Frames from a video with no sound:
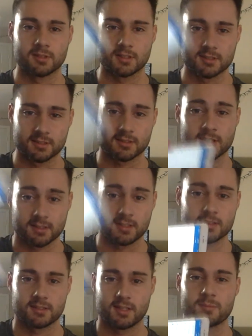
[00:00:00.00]
Is this
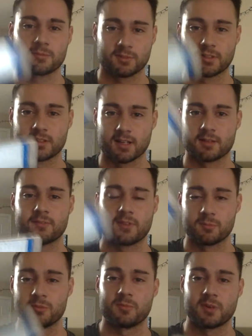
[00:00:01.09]
10 steps when if I
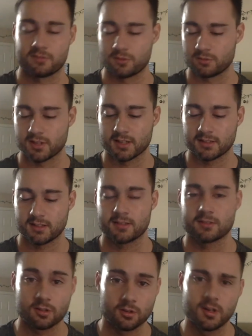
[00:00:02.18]
move my phone like that?
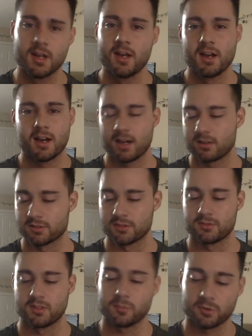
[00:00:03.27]
So I don't
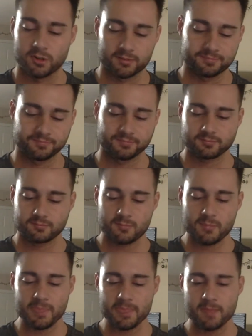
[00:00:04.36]
use that part.
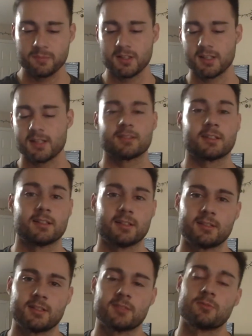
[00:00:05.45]
But yes, I
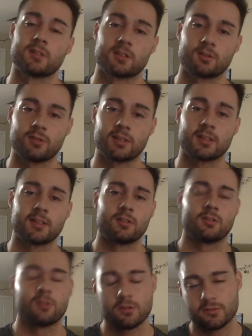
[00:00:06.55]
did just want to quickly go
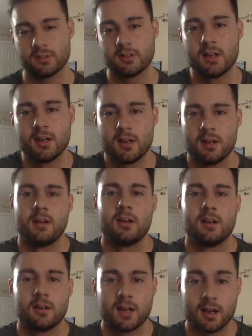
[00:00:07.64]
over
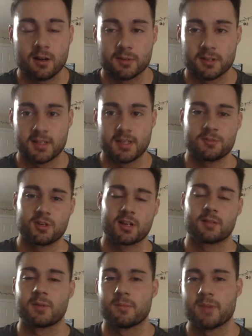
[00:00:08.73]
how I'm going to keep track
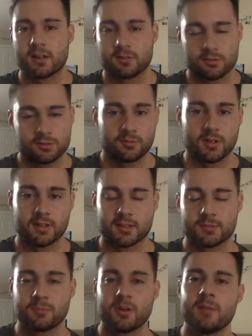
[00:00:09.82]
of my macros throughout this
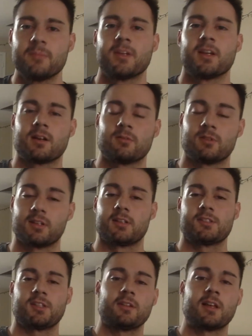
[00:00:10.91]
prep, and I wanted to
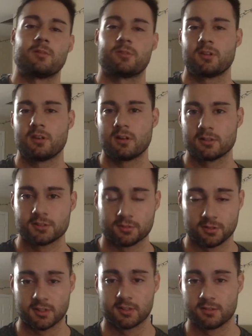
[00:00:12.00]
share that with y'all so
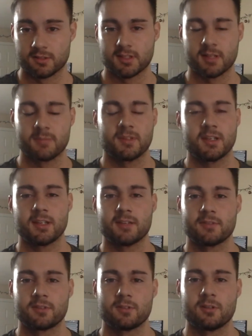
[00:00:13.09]
you can do the same thing
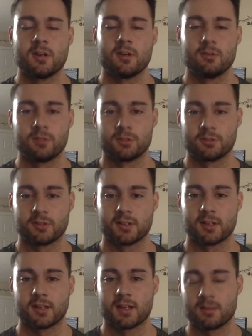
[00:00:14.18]
if you're wondering
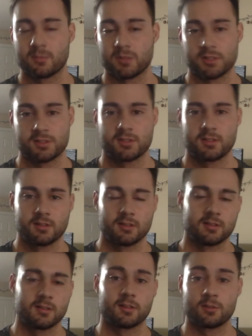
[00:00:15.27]
how much
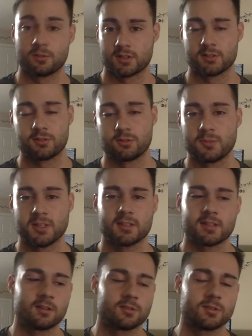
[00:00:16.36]
you're consuming, because
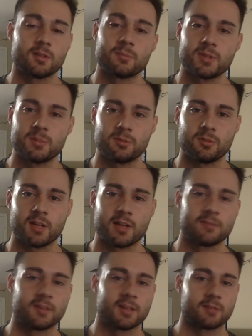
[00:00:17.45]
I know some people
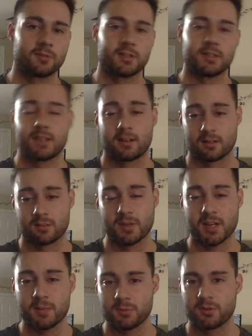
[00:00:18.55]
have written it down on
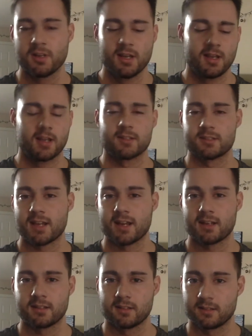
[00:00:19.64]
paper and just
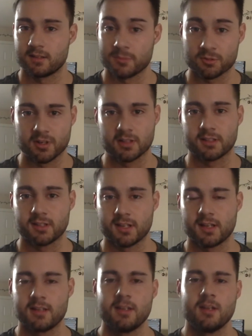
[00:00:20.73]
added it up throughout the
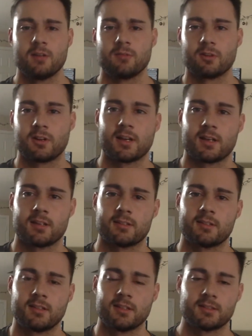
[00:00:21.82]
day,
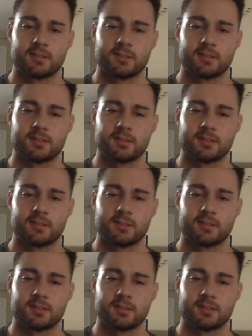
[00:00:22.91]
whereas this